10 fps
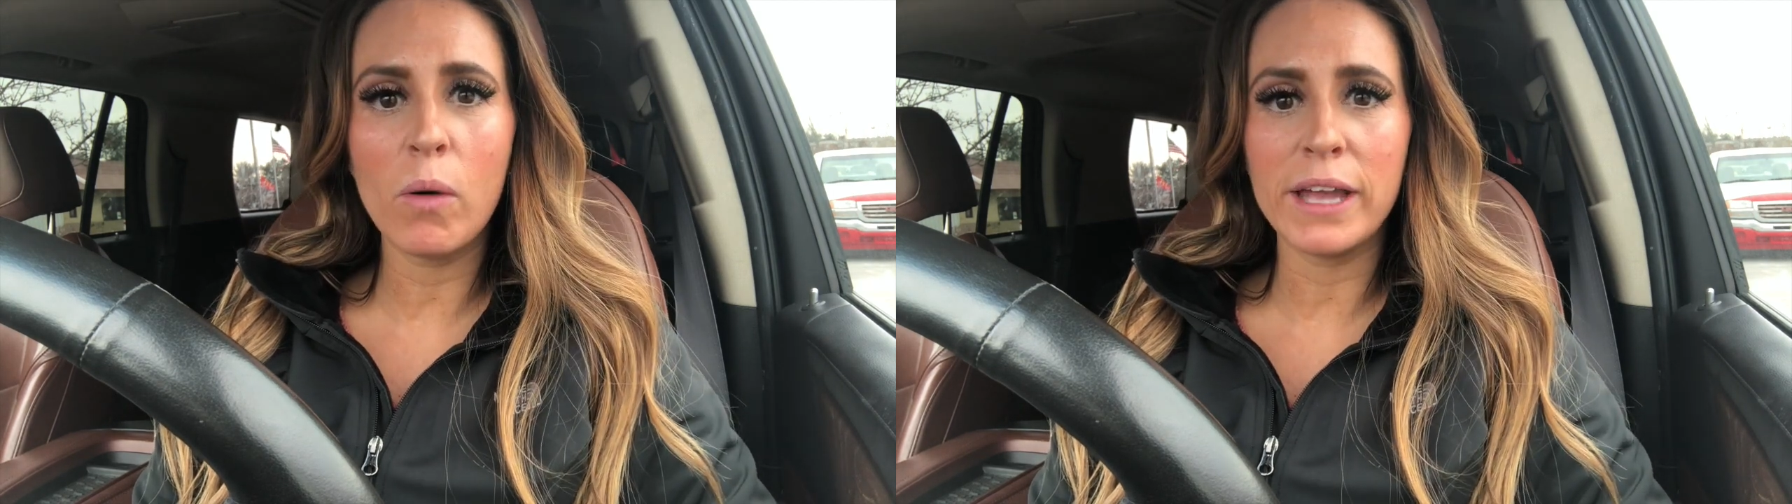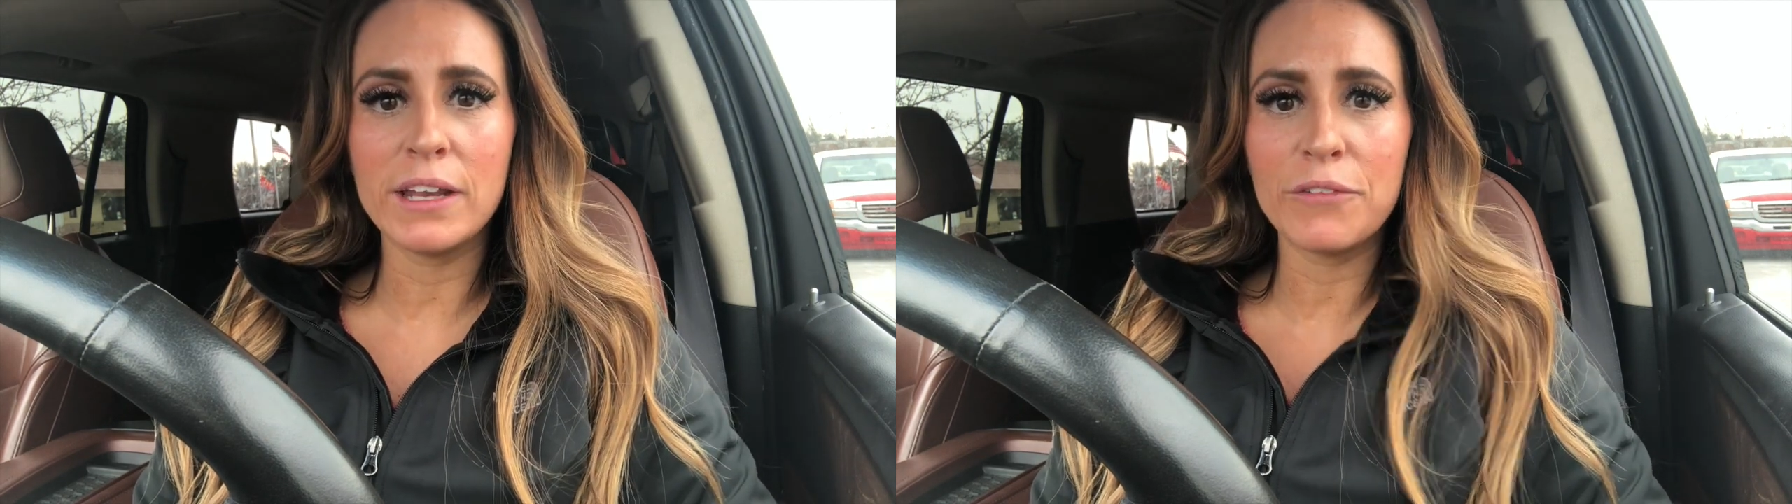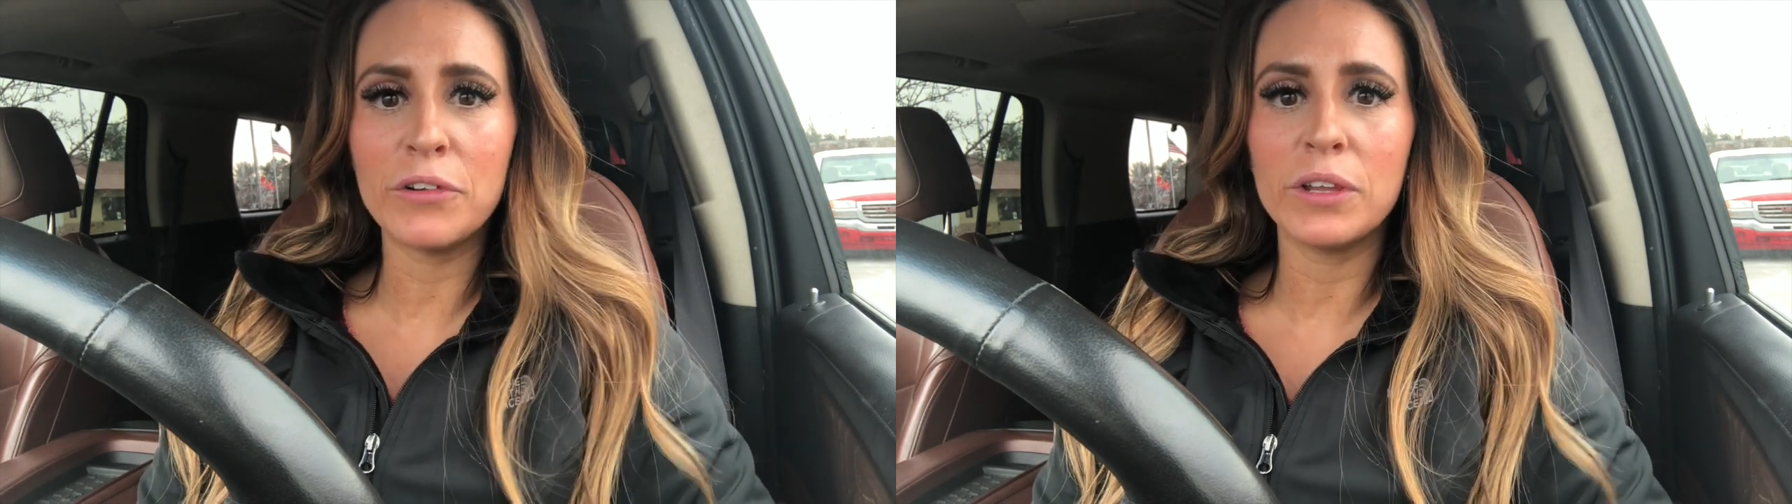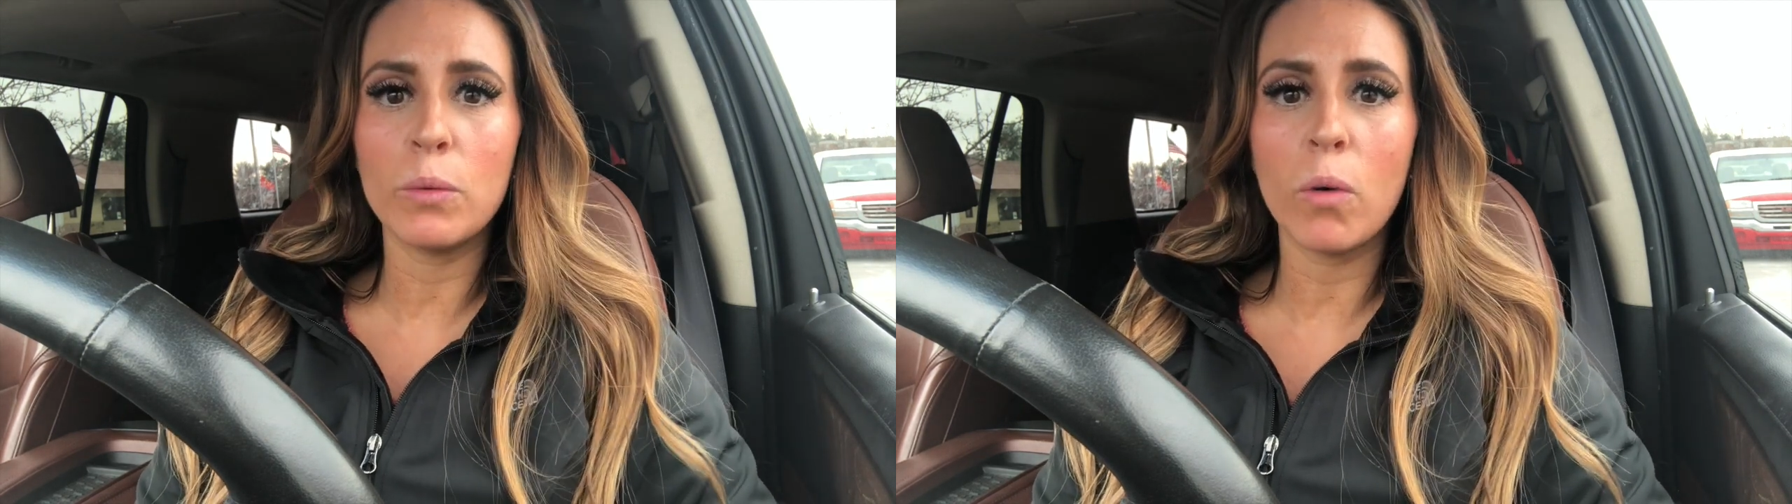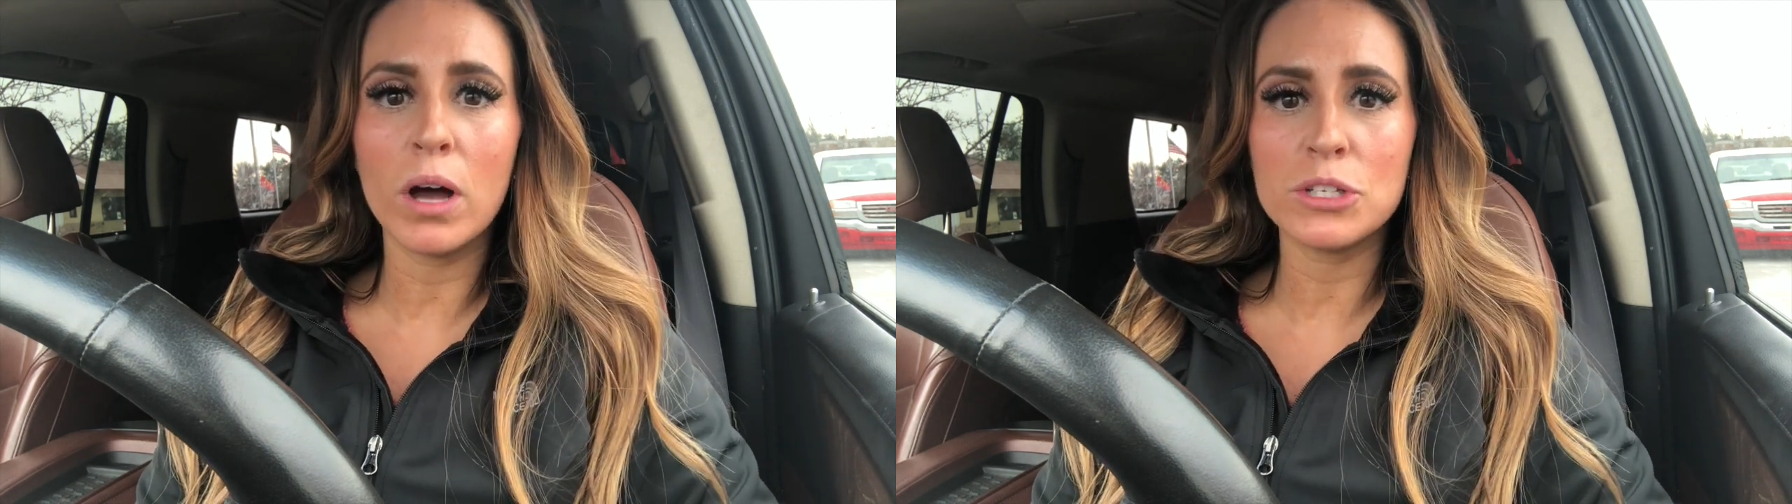I definitely
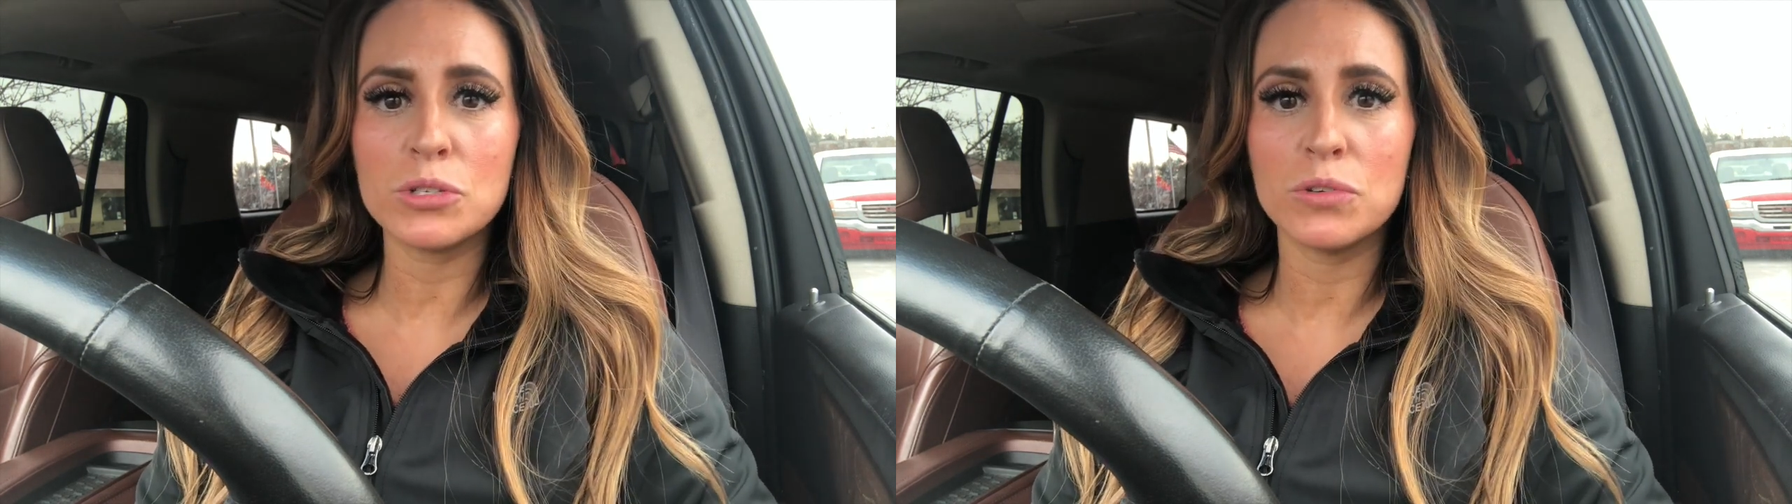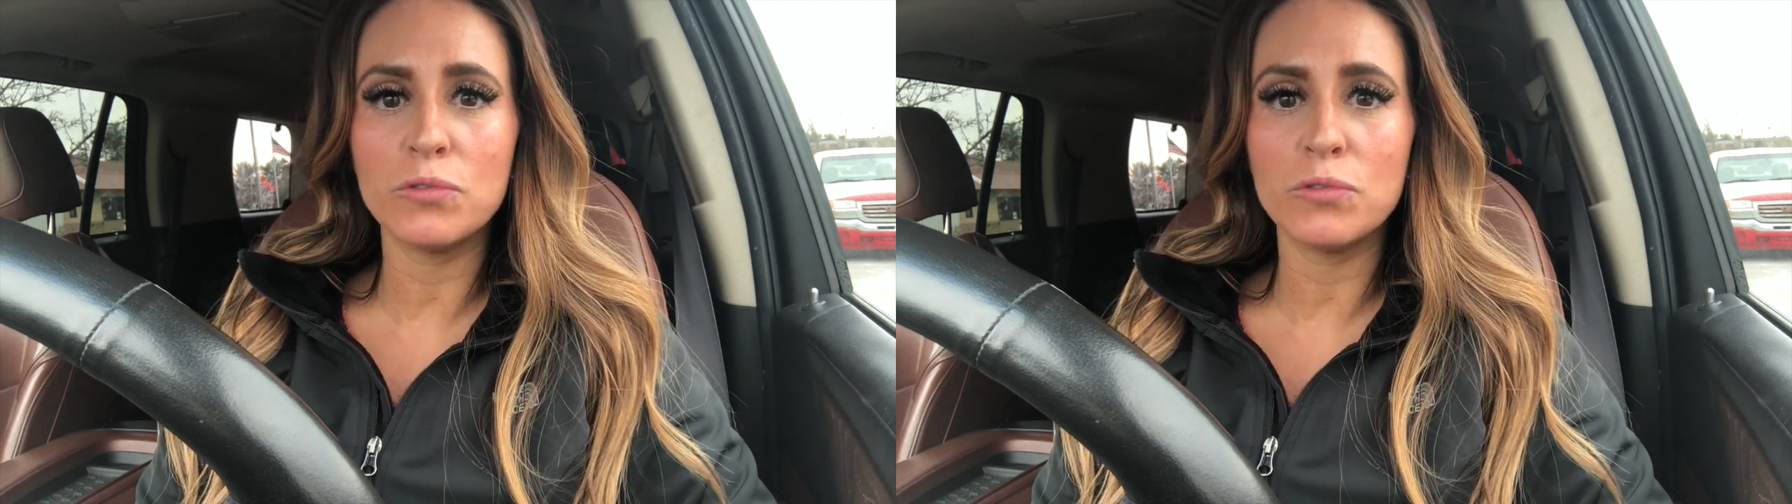want to